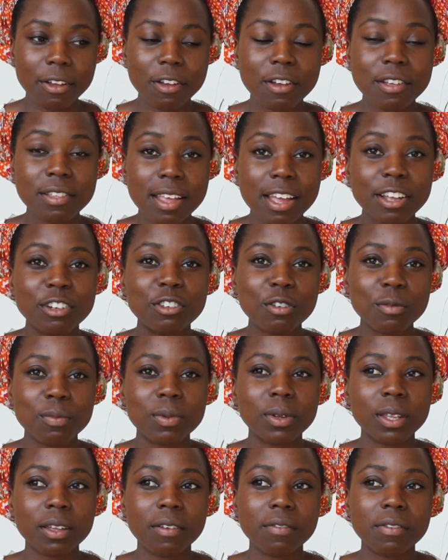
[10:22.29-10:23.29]
because i do
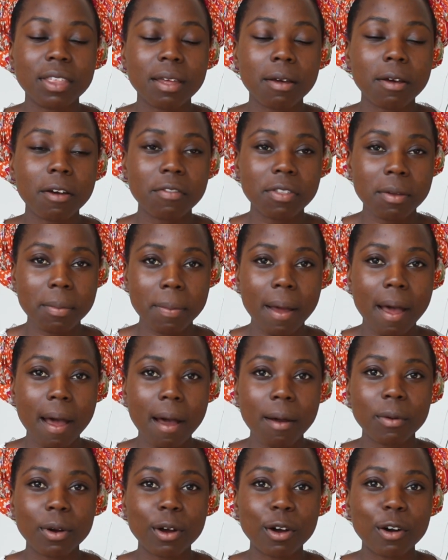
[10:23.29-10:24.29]
believe that of the
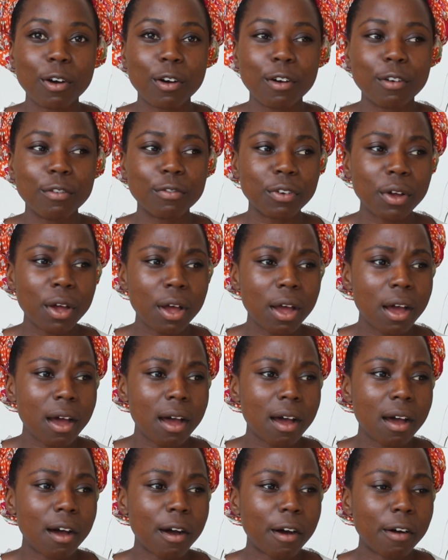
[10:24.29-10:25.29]
power of
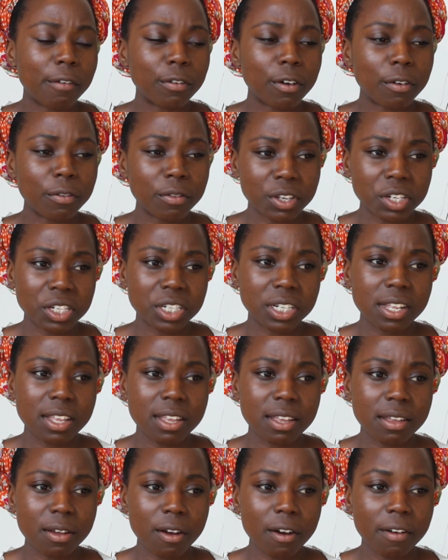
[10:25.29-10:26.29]
of
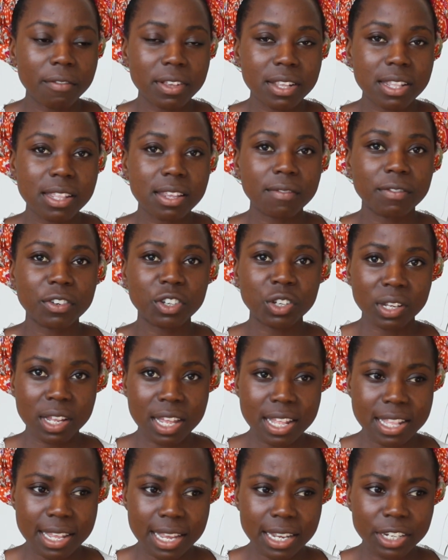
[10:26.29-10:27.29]
obviously, obviously
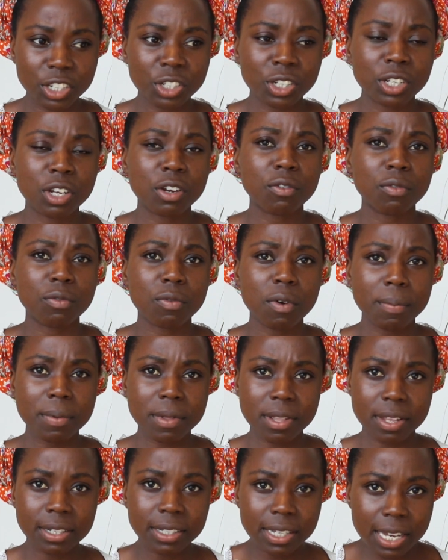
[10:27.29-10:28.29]
visualization and
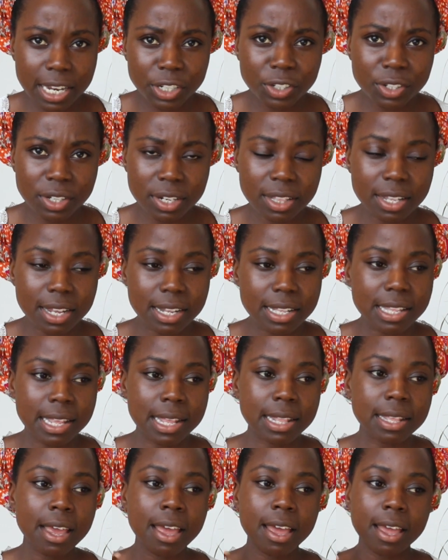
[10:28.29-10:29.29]
representation that
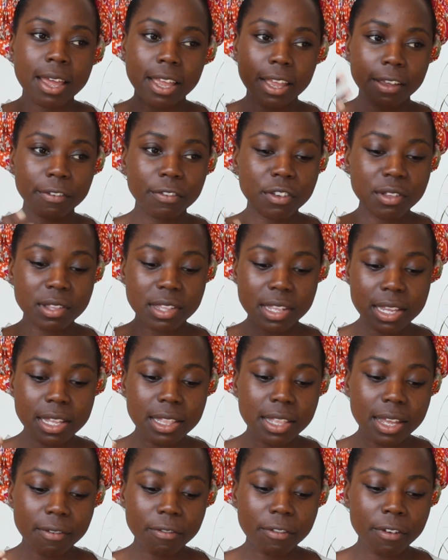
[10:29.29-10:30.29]
says If you
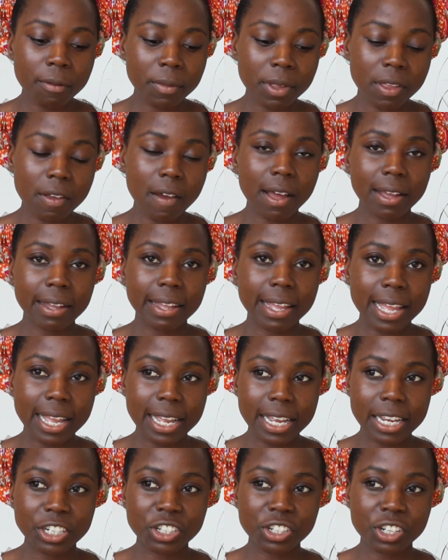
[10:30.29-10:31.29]
see that from a young
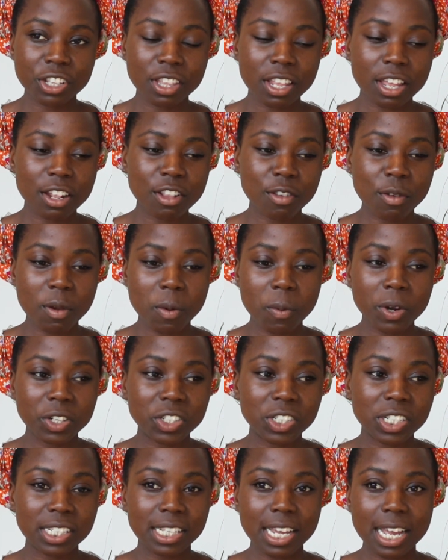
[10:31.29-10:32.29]
age and that you're
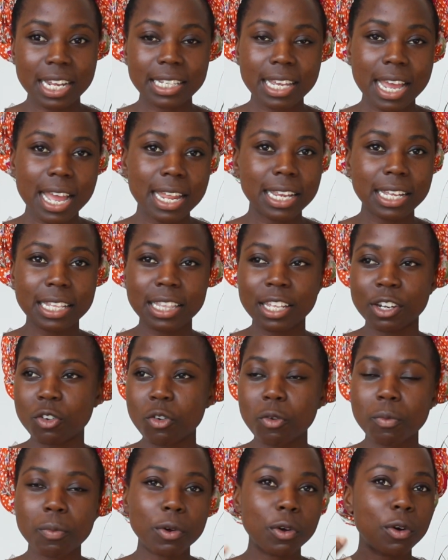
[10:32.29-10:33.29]
watching Titanic, The
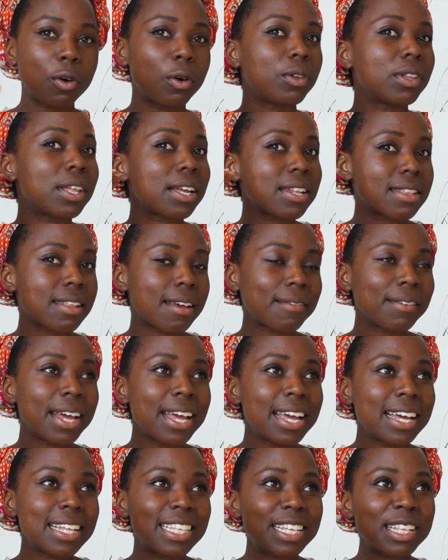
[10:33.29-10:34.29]
Notebook, all that stuff,
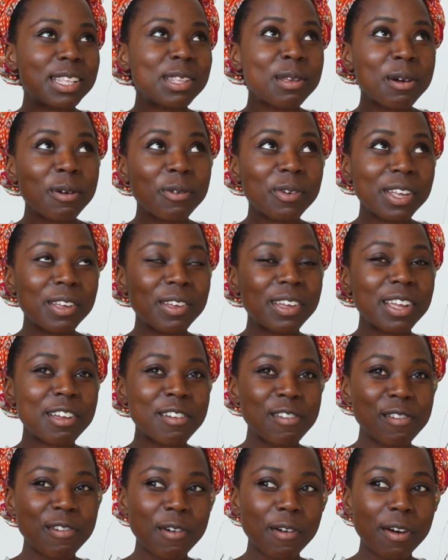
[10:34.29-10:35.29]
there's no way you
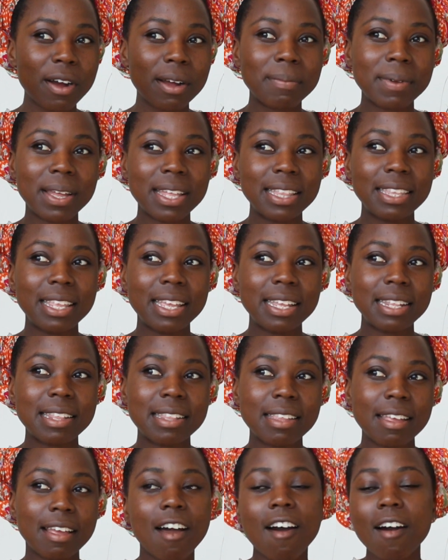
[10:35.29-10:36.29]
can grow up and then
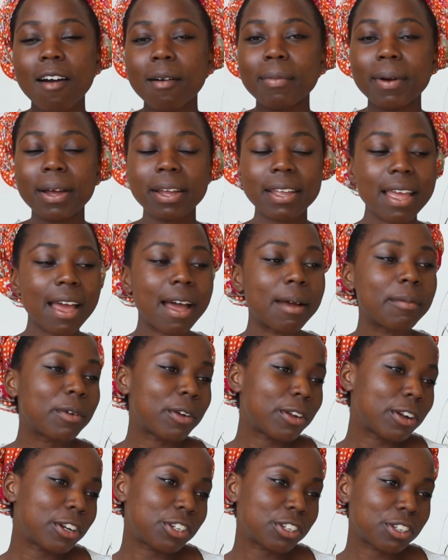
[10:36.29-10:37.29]
say, oh, but yeah,
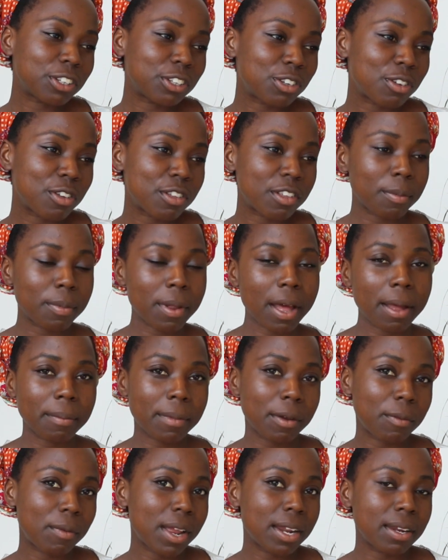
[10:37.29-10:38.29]
I'm gonna just choose a
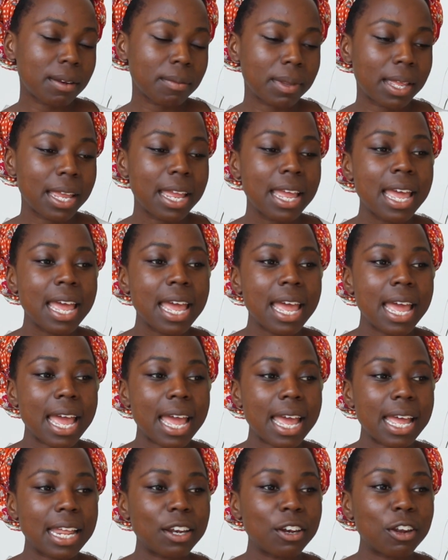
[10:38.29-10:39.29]
black man randomly.
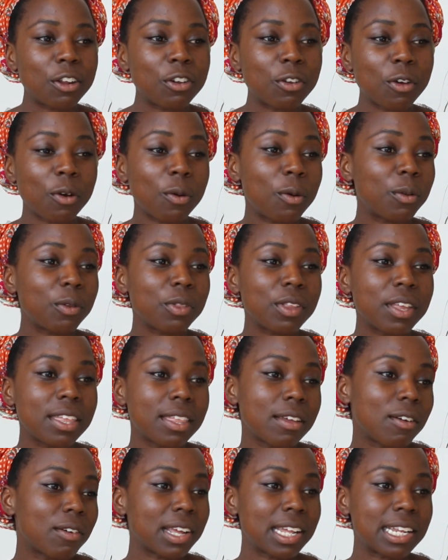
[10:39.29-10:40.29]
And not
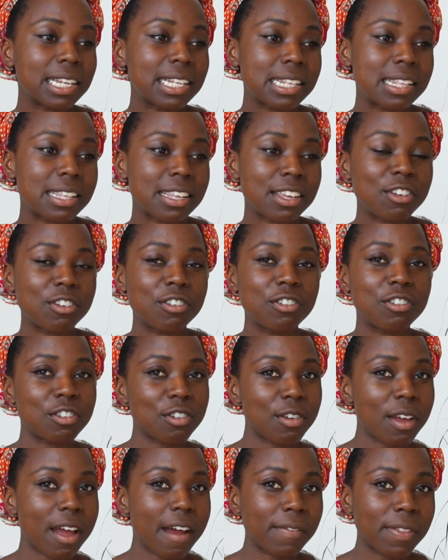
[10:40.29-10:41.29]
only, okay, let's say you
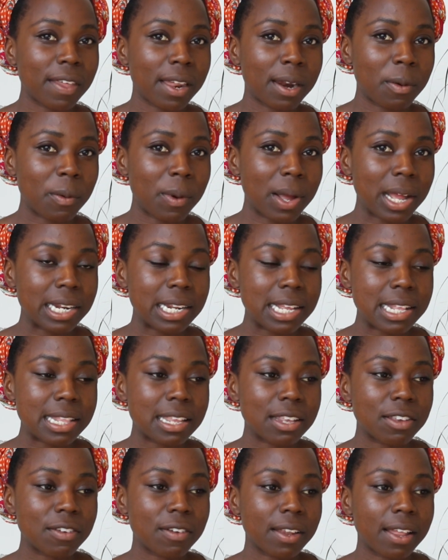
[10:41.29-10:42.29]
do have that
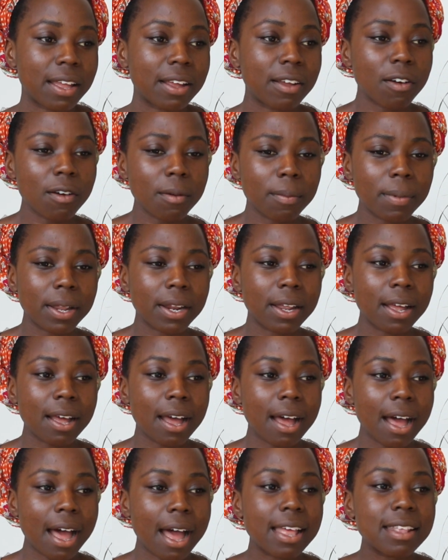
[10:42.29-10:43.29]
awareness and you're like, oh,
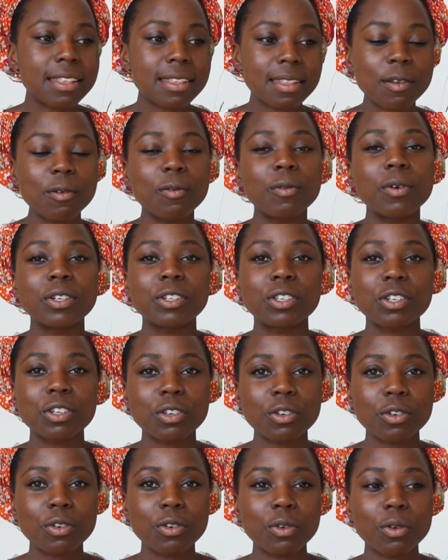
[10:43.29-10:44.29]
but I still want
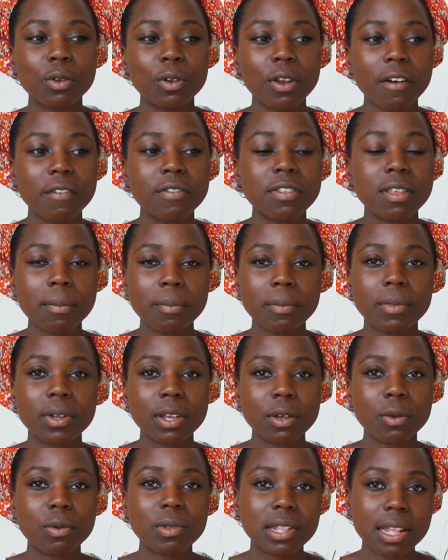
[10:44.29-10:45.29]
to love
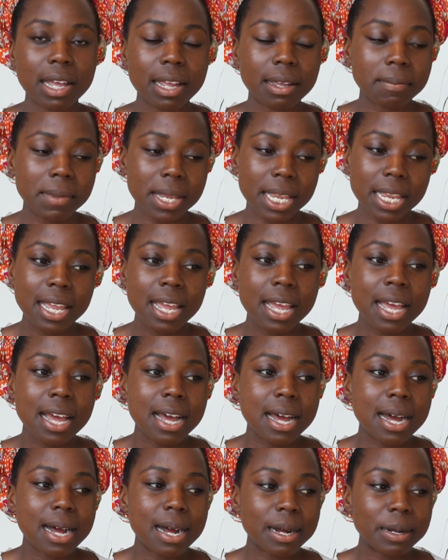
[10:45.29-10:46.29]
somebody who's like me.
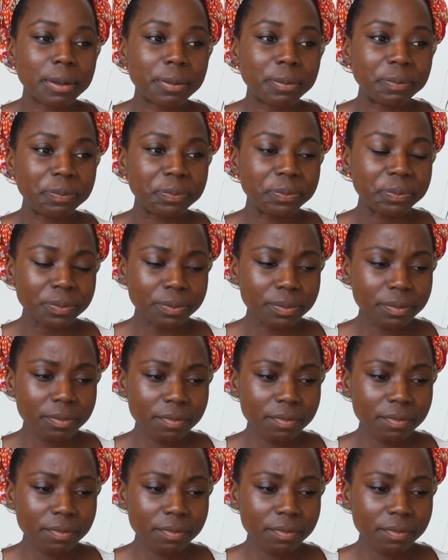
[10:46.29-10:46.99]
Um,